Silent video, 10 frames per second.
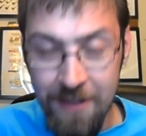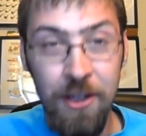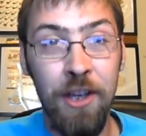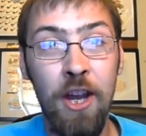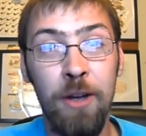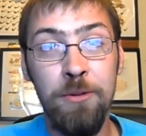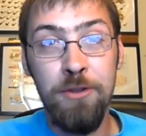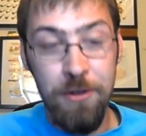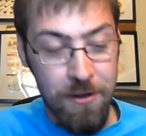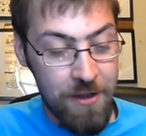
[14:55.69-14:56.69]
as I
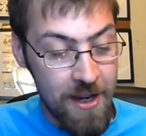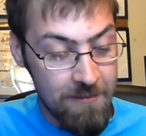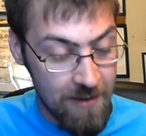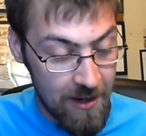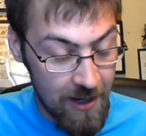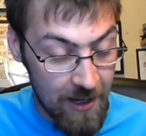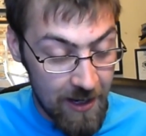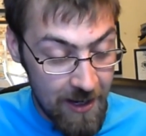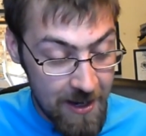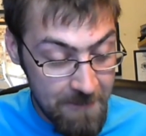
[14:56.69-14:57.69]
go sort of thing.
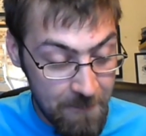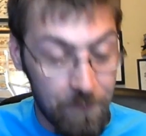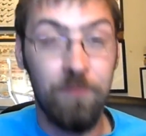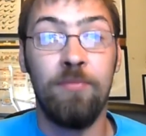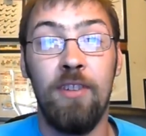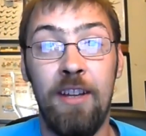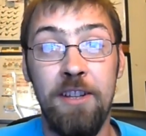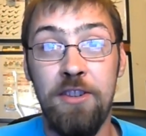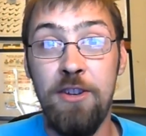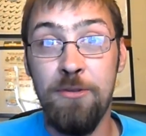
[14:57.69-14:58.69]

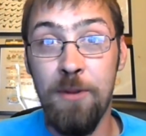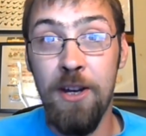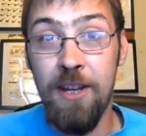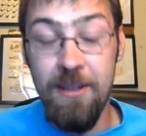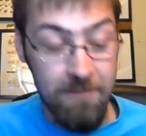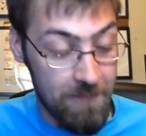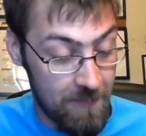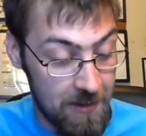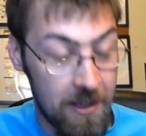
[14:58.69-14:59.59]
Excuse my